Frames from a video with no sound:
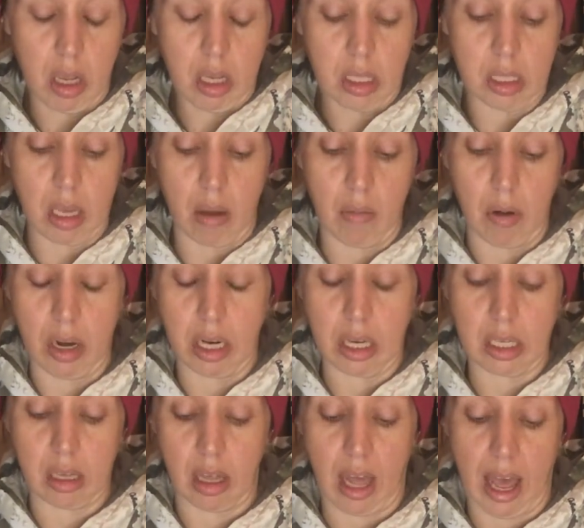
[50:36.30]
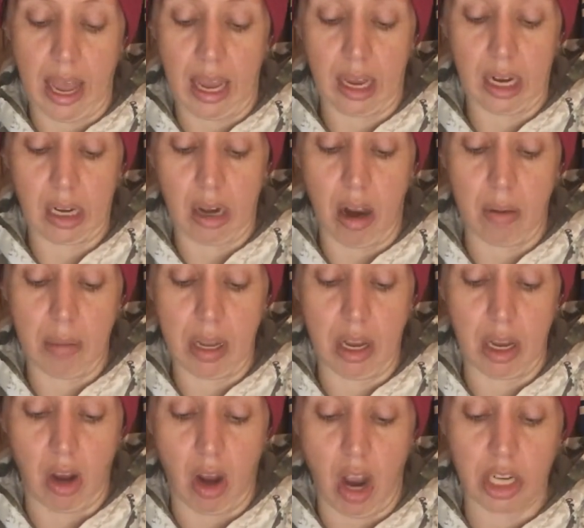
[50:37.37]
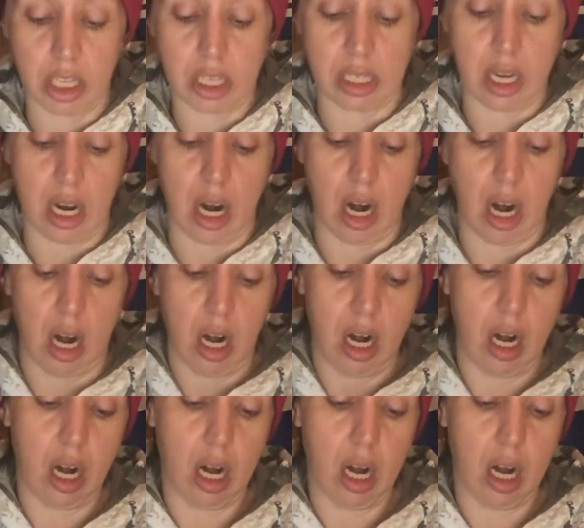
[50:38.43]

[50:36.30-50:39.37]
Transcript: Someone is like not being cautious here.